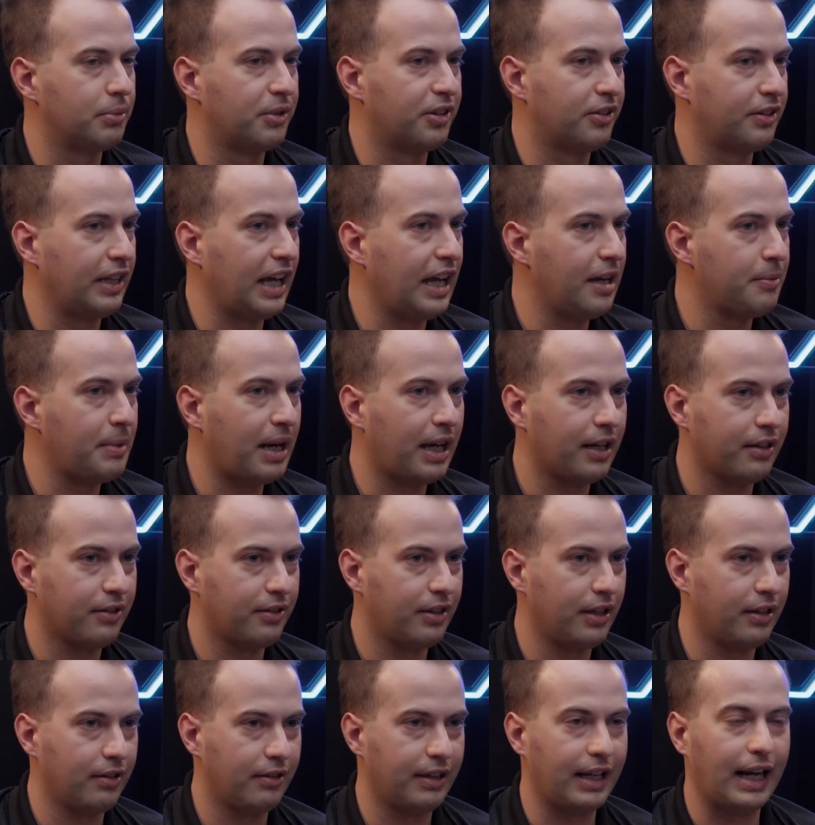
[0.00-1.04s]
Same
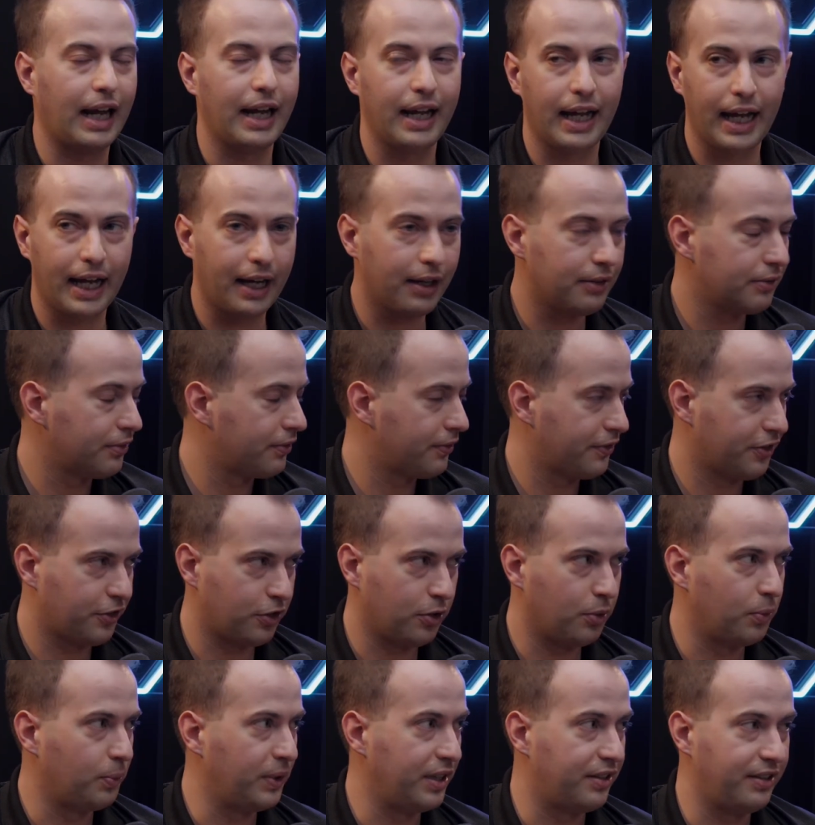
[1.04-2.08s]
access that I have,
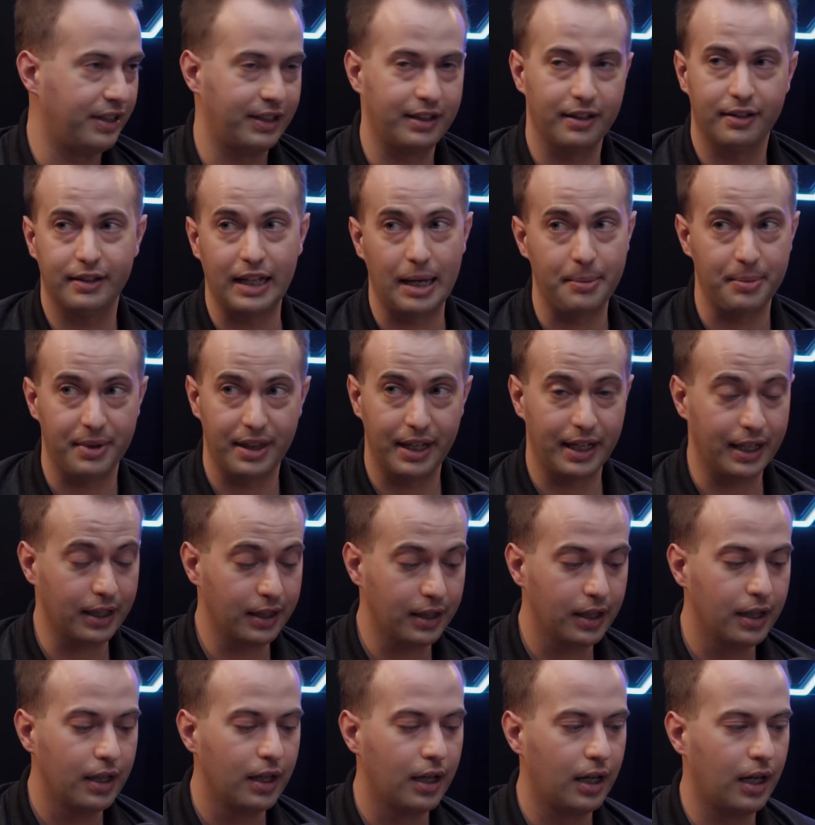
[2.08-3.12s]
so we see the same
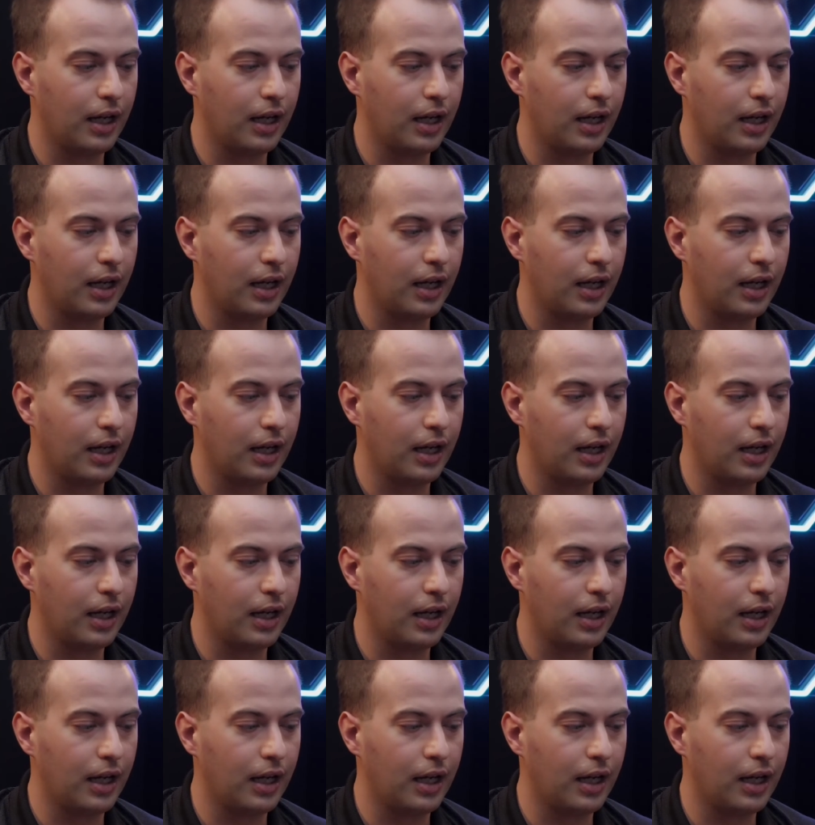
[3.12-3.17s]
thing.